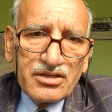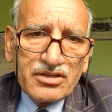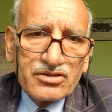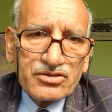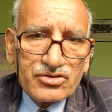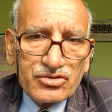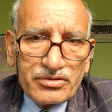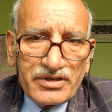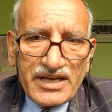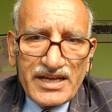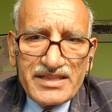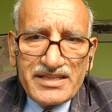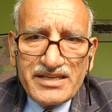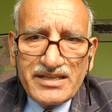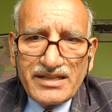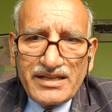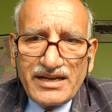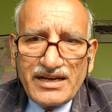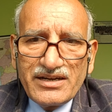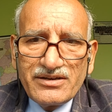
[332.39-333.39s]
So, any
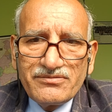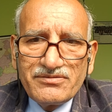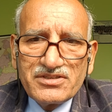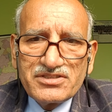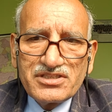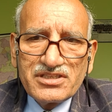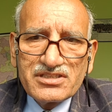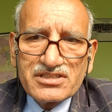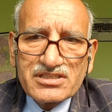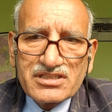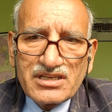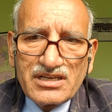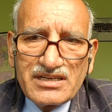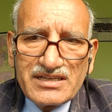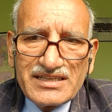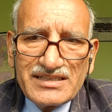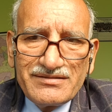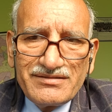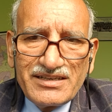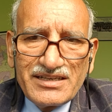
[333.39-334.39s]
land which is
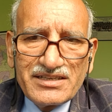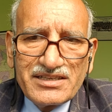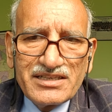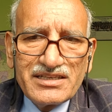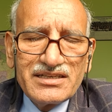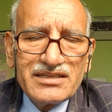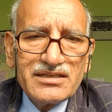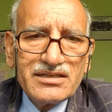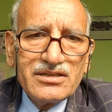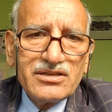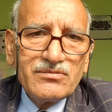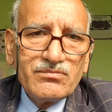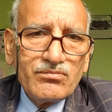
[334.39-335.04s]
cultivated